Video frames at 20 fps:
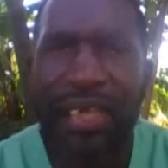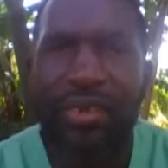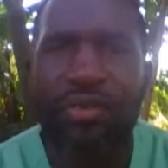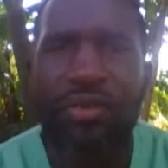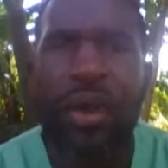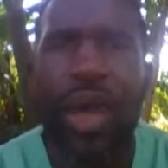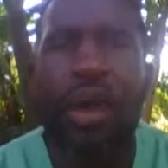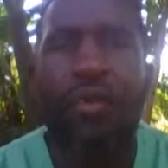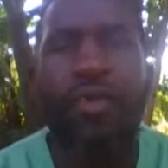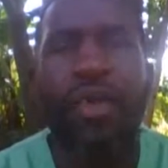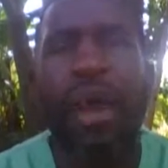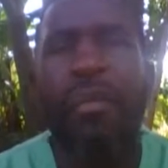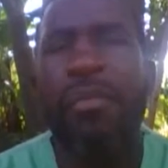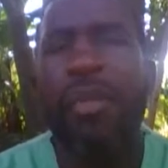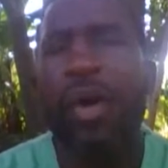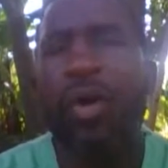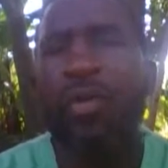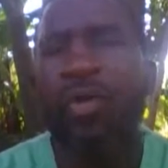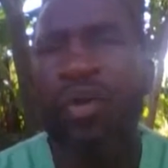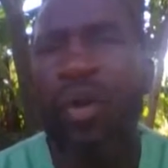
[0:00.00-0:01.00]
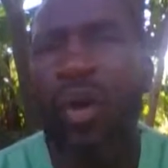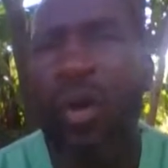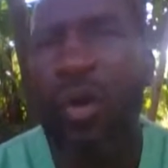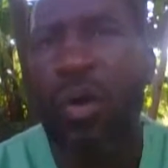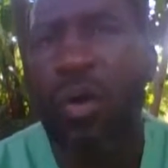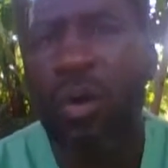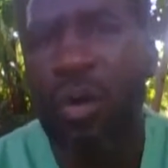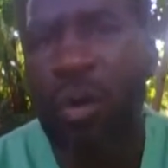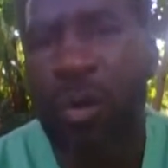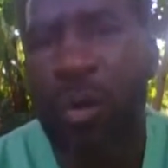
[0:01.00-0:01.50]
ate raw for about
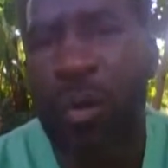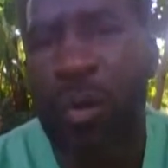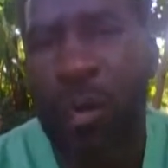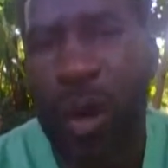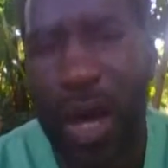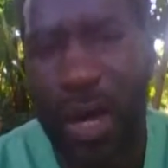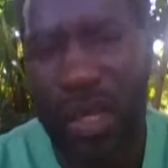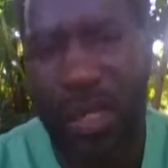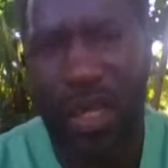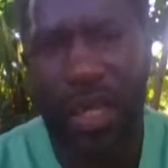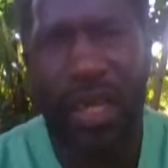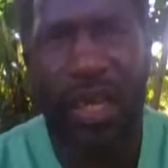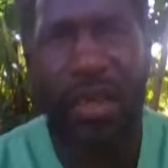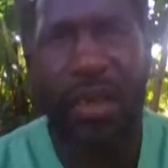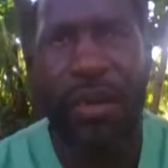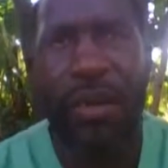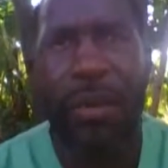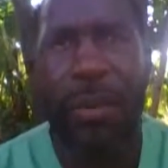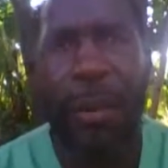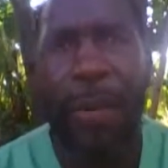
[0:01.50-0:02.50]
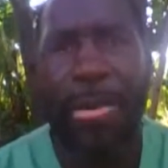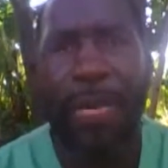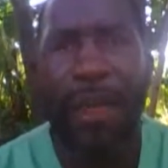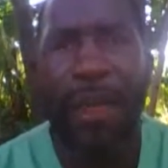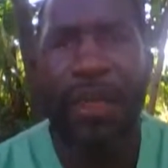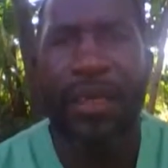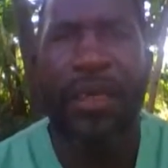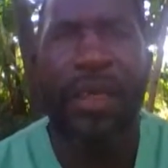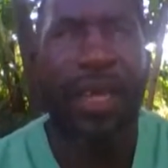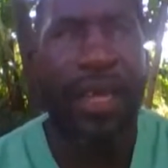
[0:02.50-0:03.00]
1 year,
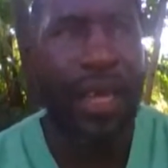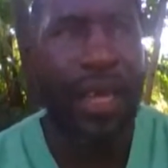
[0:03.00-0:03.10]
and